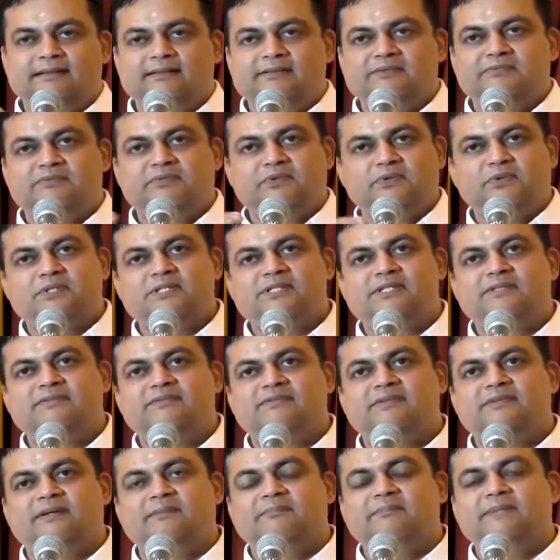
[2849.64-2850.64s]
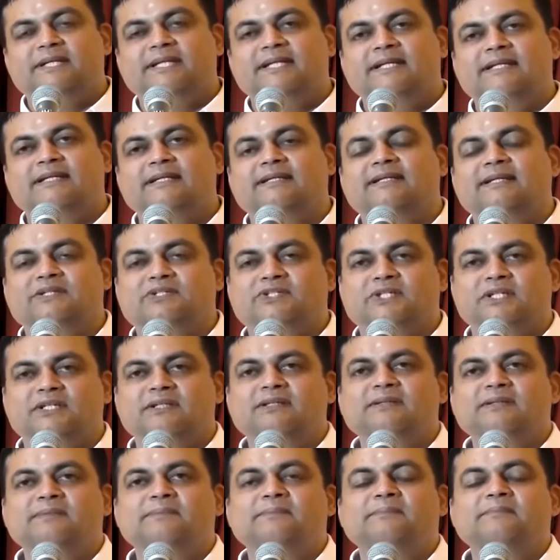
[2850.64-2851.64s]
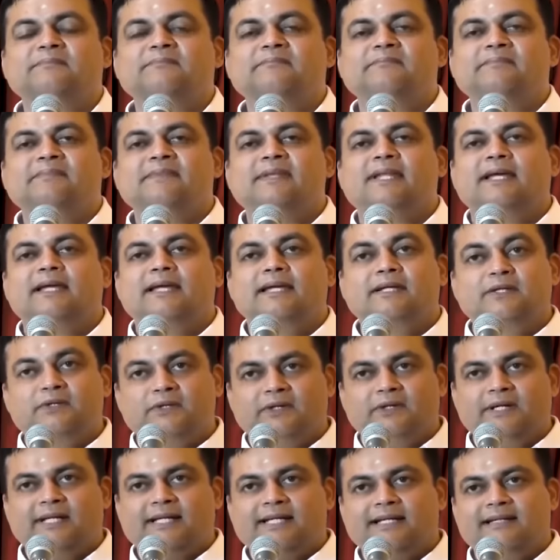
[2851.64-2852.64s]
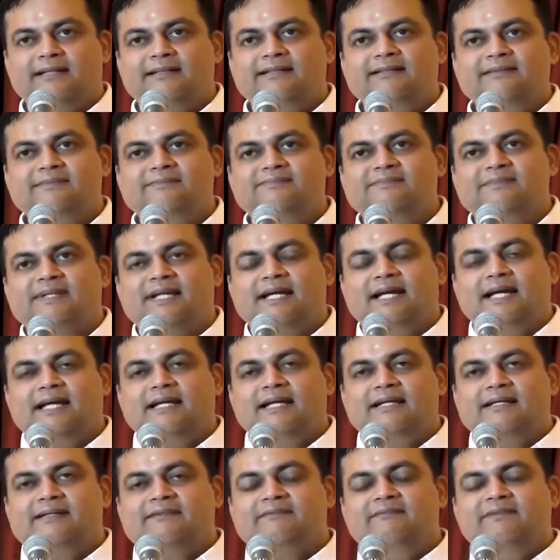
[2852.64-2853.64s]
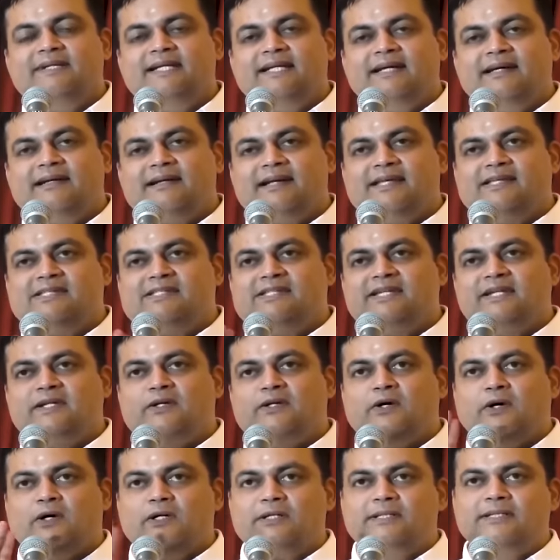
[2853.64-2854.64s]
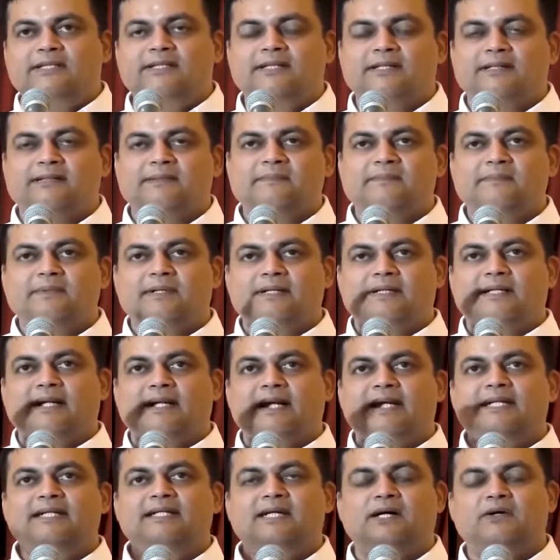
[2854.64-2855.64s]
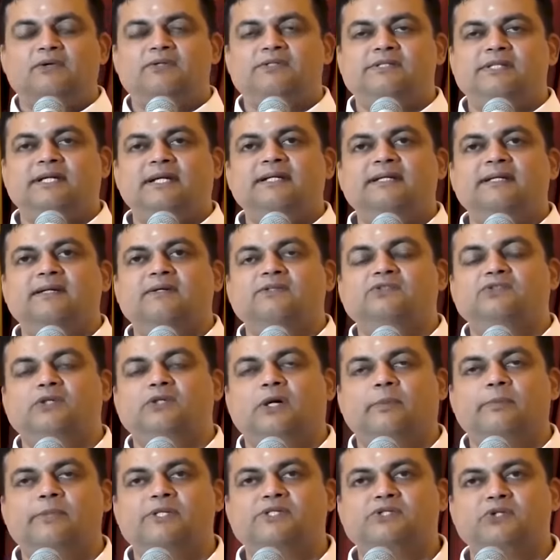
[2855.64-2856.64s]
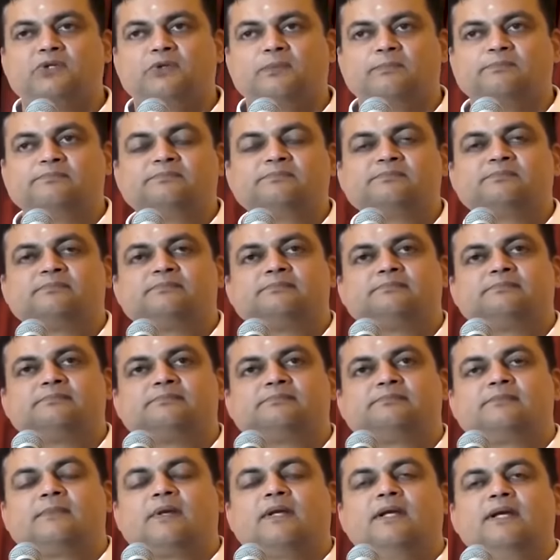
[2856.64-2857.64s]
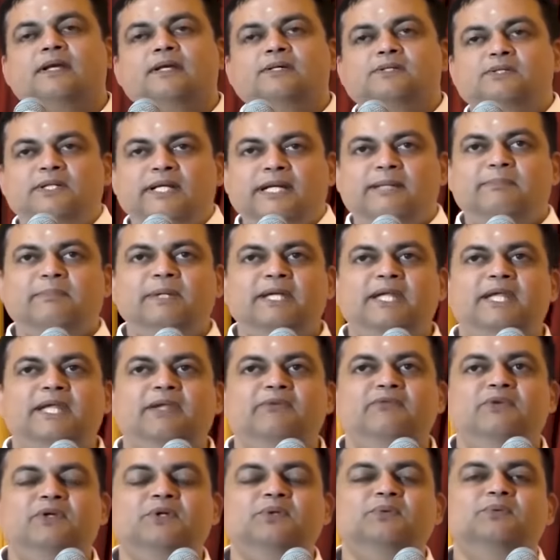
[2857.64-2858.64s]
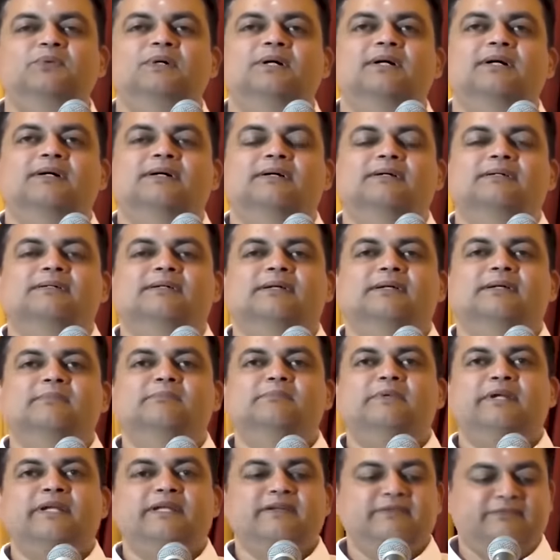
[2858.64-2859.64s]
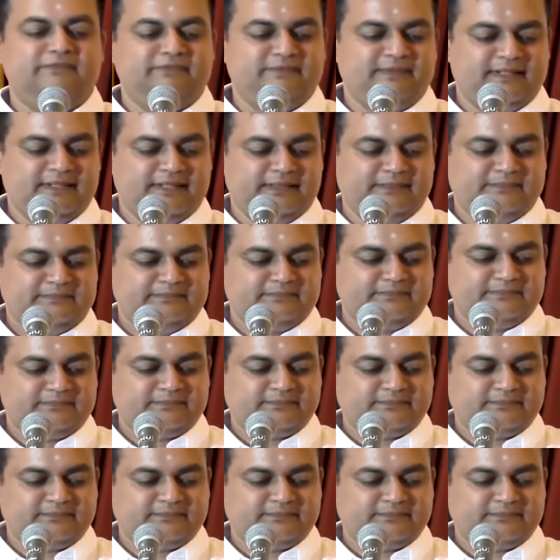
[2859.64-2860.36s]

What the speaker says: fruits from the kitchen in Kodaikanal, and we arranged an altar right outside Swami's room. So let me give you a brief of